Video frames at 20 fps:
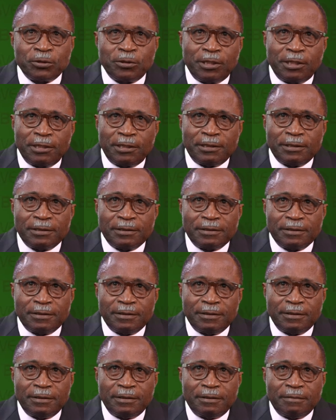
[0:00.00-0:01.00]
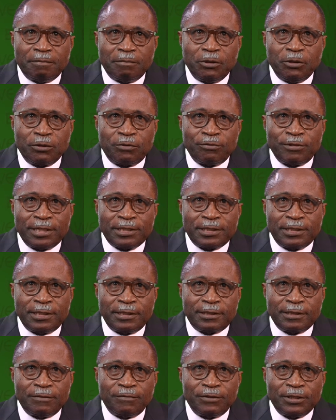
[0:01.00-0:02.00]
to all, both
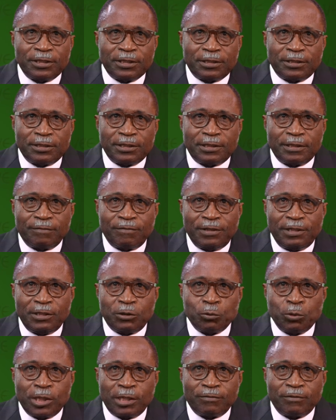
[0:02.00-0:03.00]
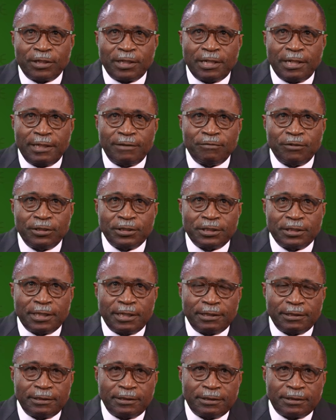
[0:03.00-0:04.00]
residents and visitors of these one-of-a-kind Virgin
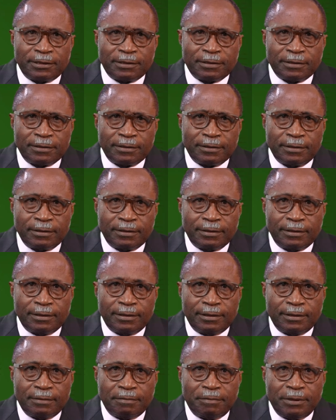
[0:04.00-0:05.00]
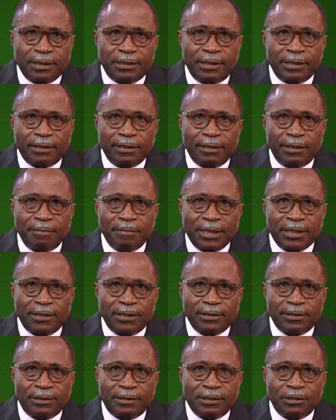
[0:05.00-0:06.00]
Islands, particularly my
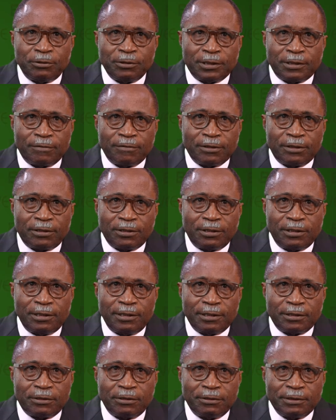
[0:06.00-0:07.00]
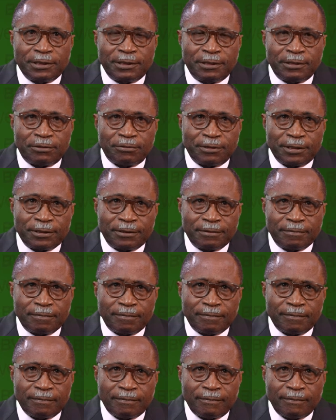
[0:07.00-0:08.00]
constituents of the 3rd Electoral District.
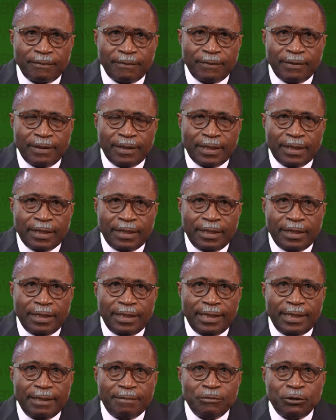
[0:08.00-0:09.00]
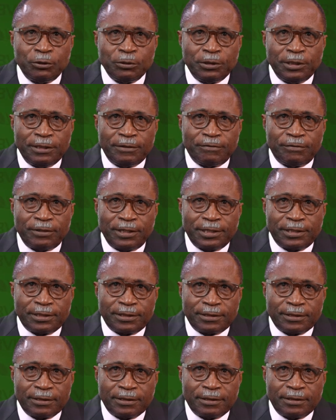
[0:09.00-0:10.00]
I am Julian
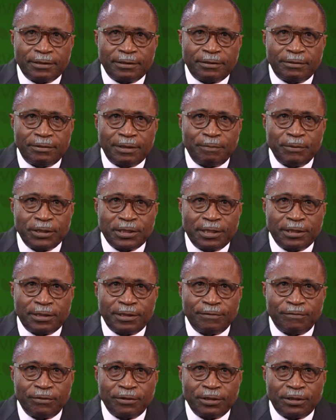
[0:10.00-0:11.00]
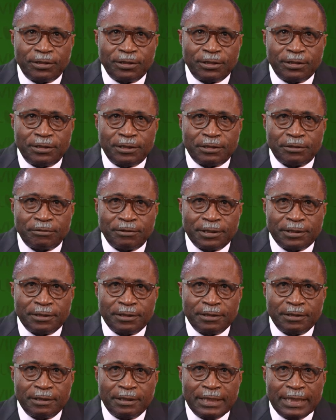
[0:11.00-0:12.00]
Fraser, representative for the 3rd
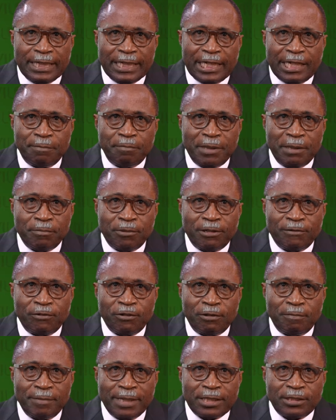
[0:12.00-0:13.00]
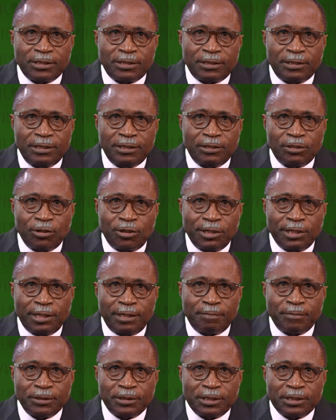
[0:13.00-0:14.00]
District and member of Her Majesty's Loyal
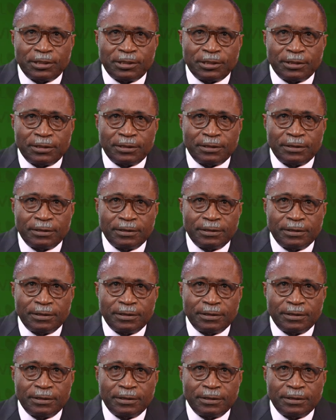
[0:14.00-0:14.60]
Opposition,